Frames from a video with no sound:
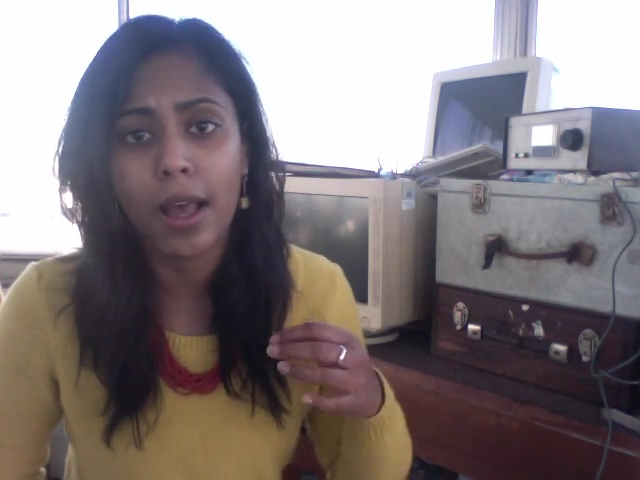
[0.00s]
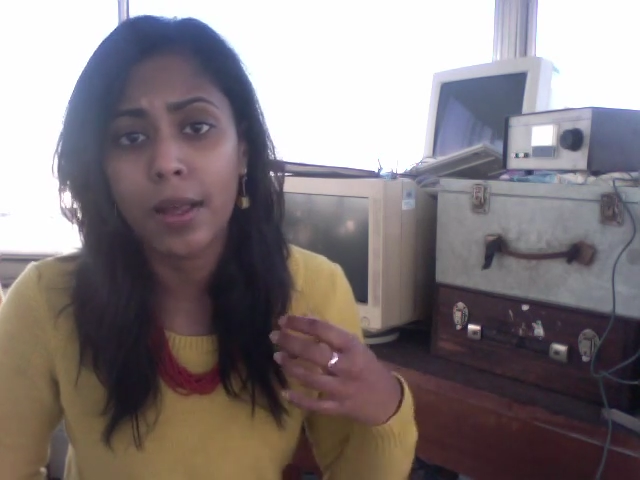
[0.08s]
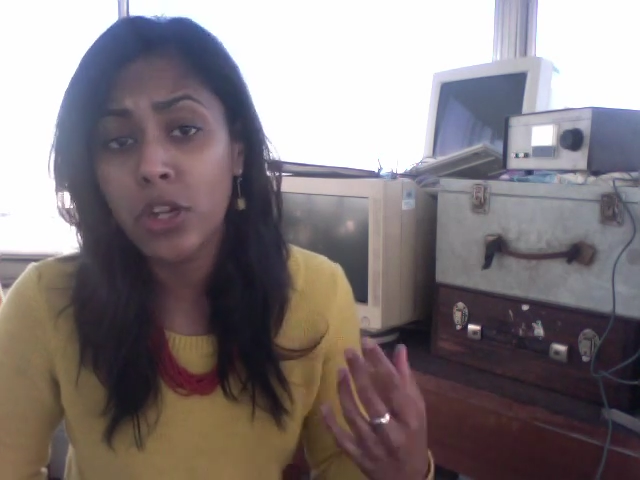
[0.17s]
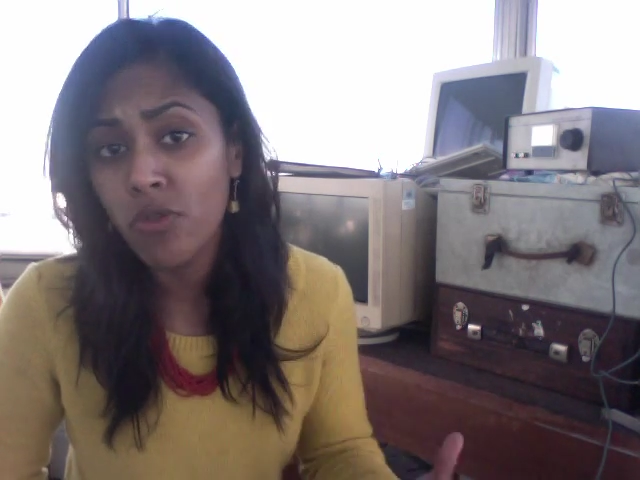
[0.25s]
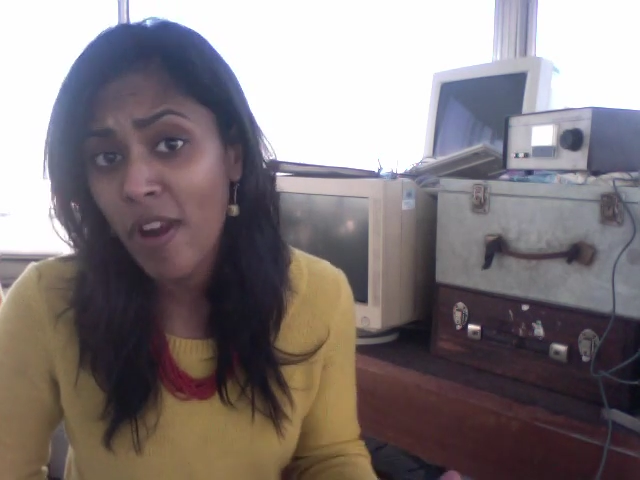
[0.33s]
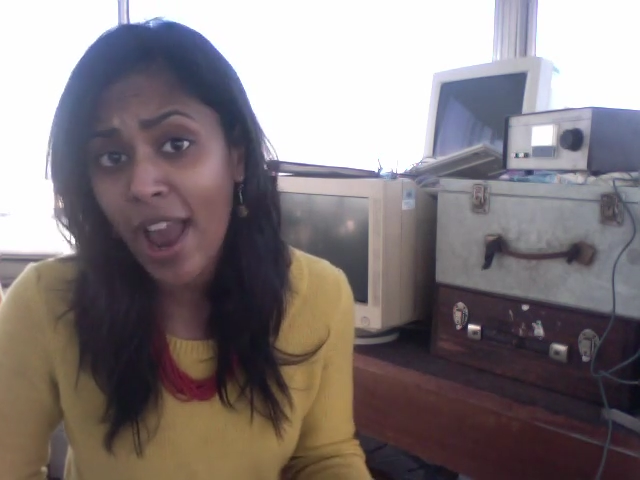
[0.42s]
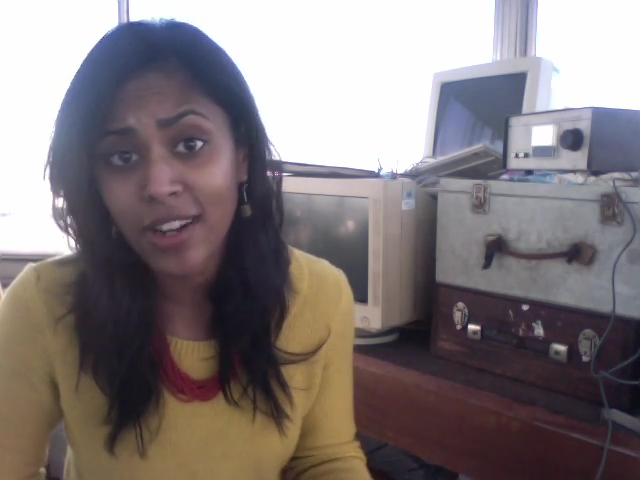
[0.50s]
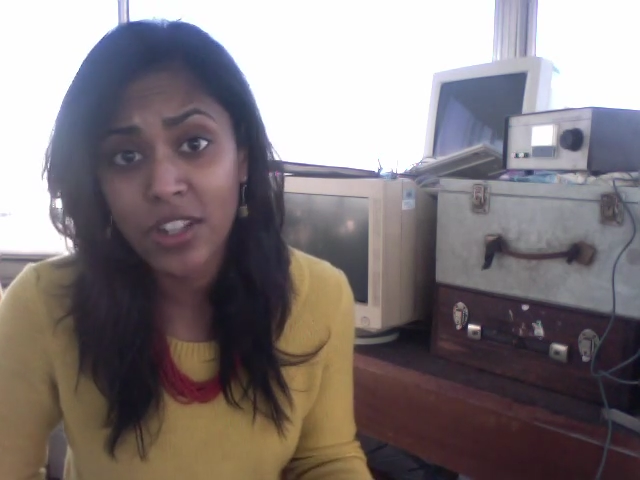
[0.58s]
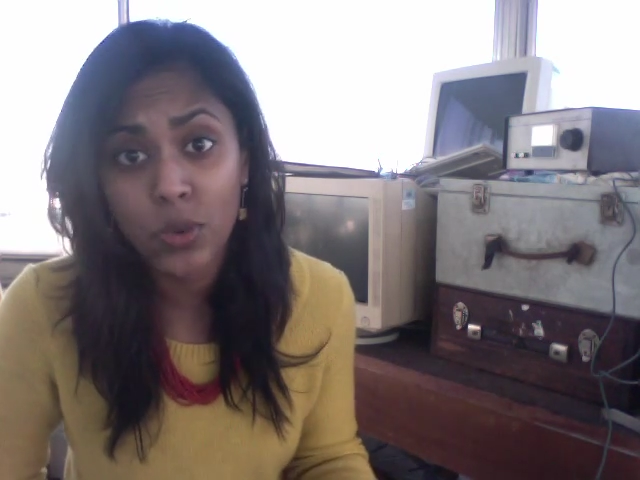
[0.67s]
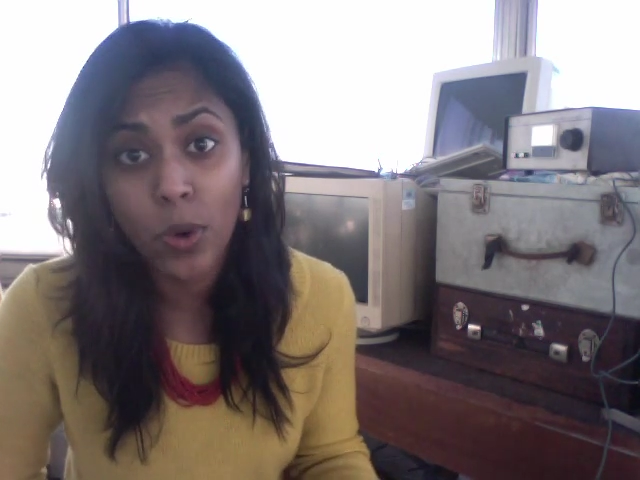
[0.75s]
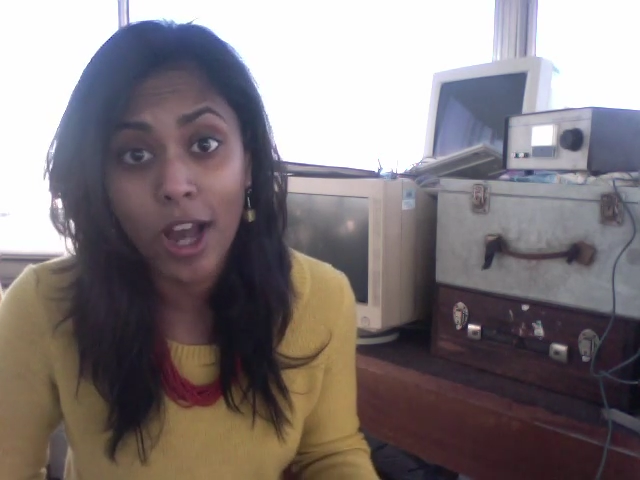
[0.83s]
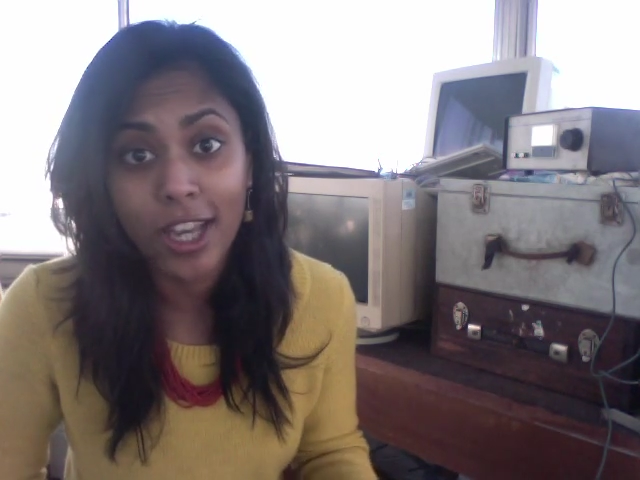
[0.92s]

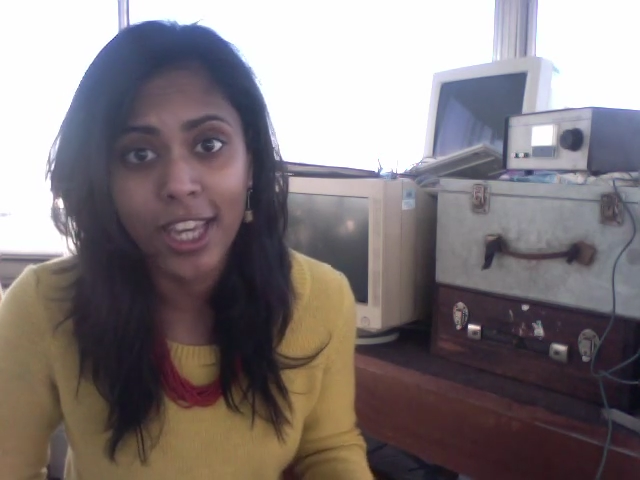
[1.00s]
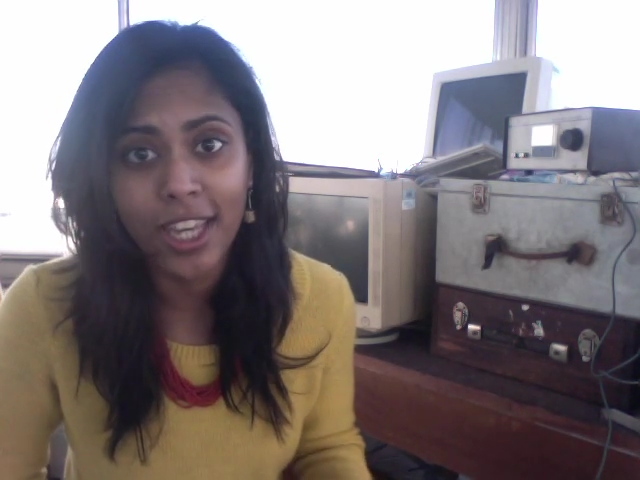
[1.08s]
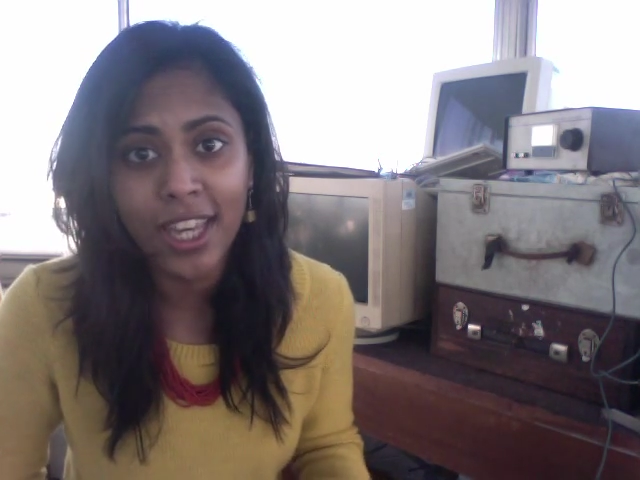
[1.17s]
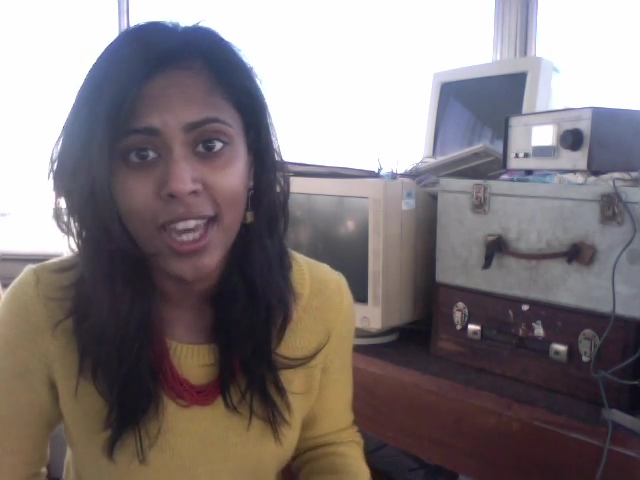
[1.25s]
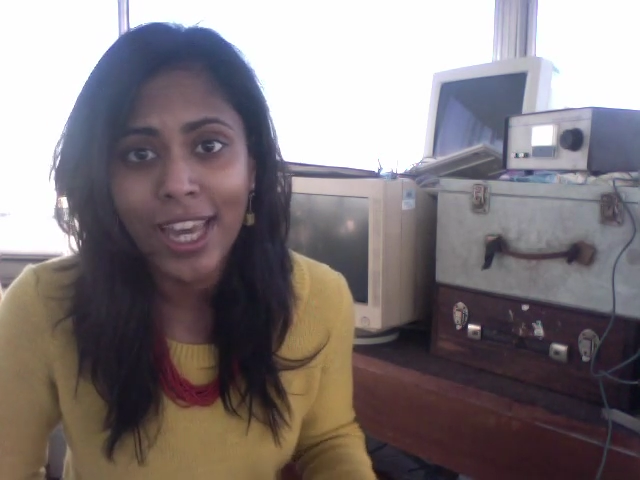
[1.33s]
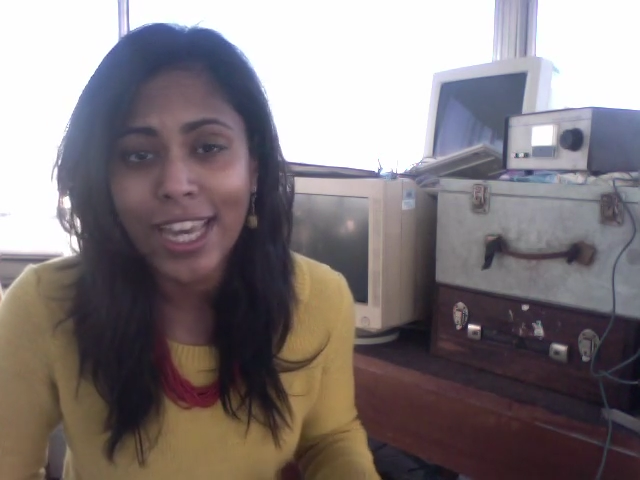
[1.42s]
reactors working,